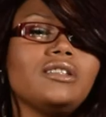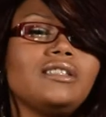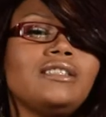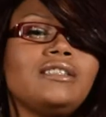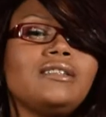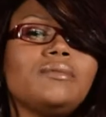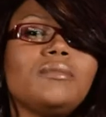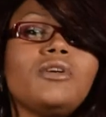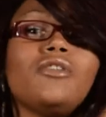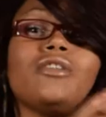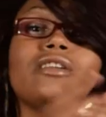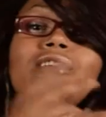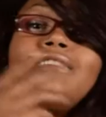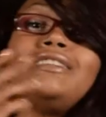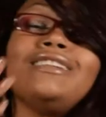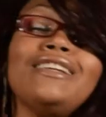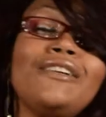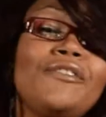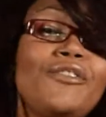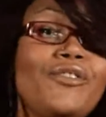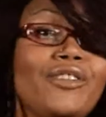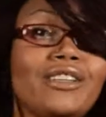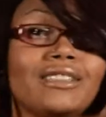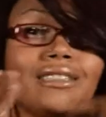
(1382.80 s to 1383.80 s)
smell the
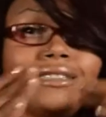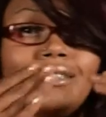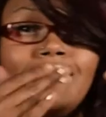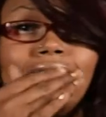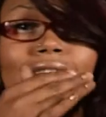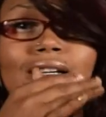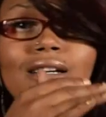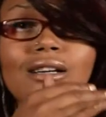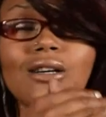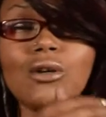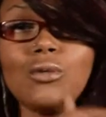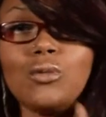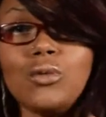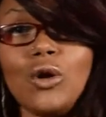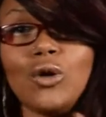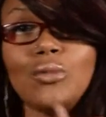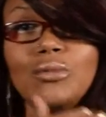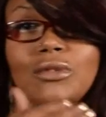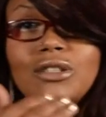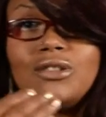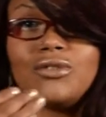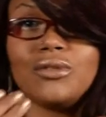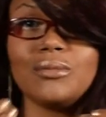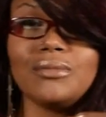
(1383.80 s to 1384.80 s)
different
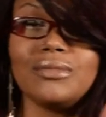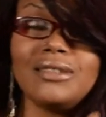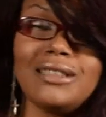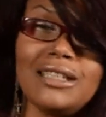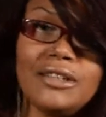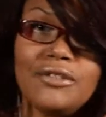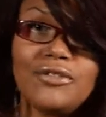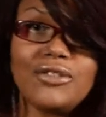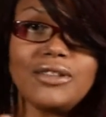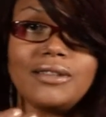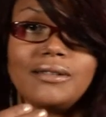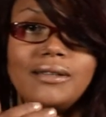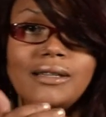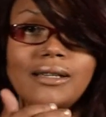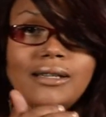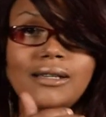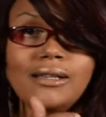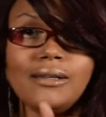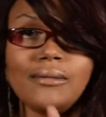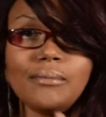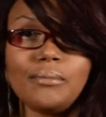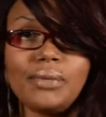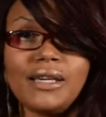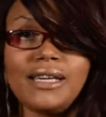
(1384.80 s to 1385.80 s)
aromas for different
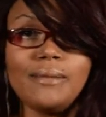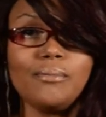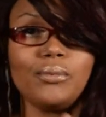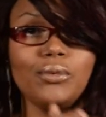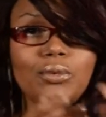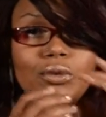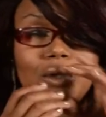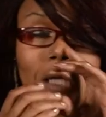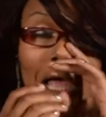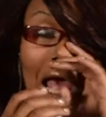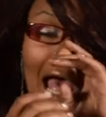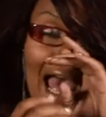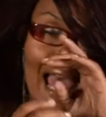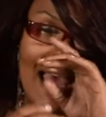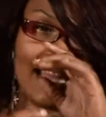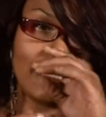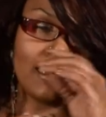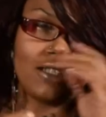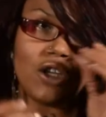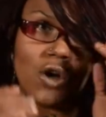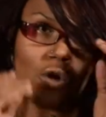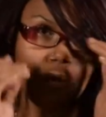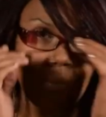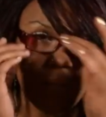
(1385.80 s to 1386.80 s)
people. I had
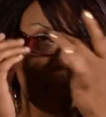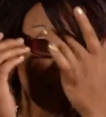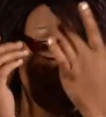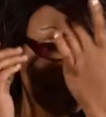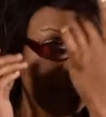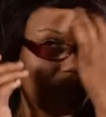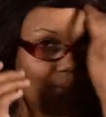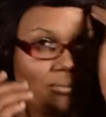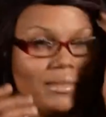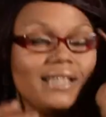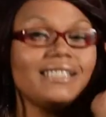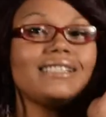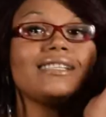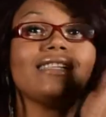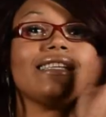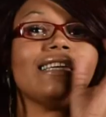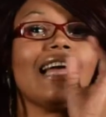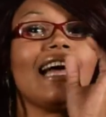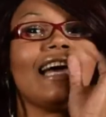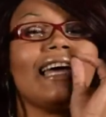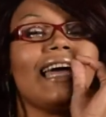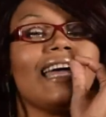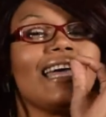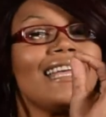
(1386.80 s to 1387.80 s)
told myself mentally,
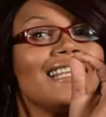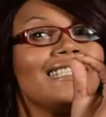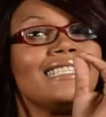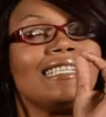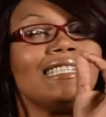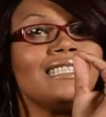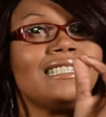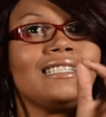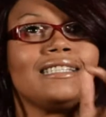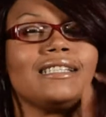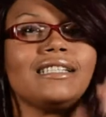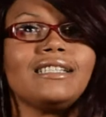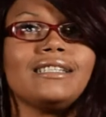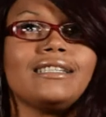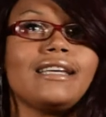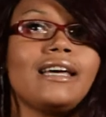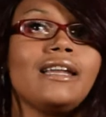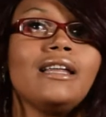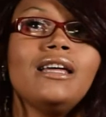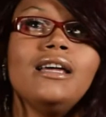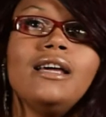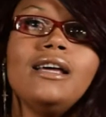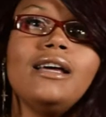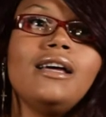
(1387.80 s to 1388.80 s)
I had instantly said,
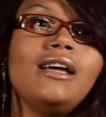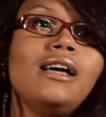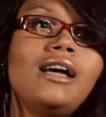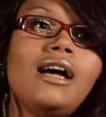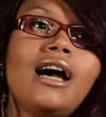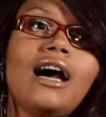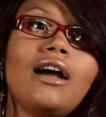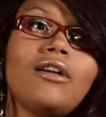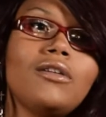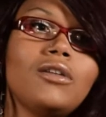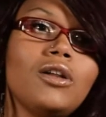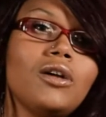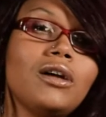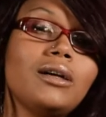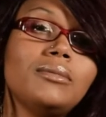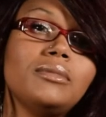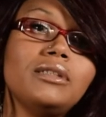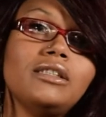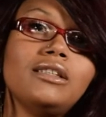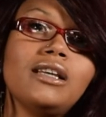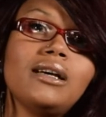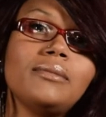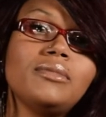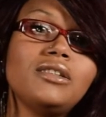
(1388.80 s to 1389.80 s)
I don't know how many
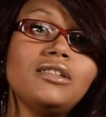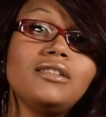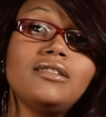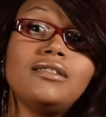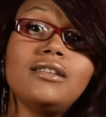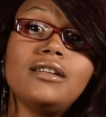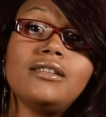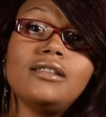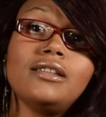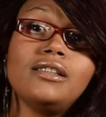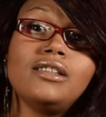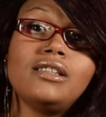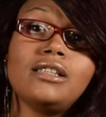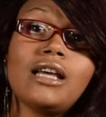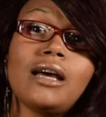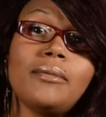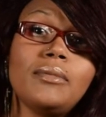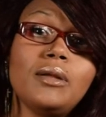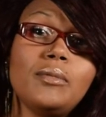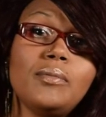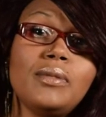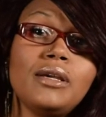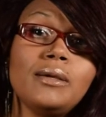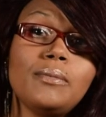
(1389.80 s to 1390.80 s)
times he's done this to how
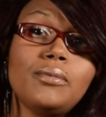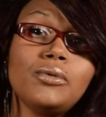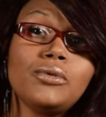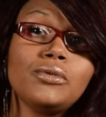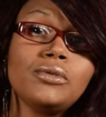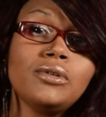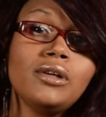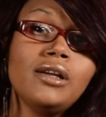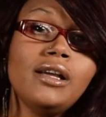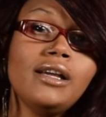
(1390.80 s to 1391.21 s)
many people.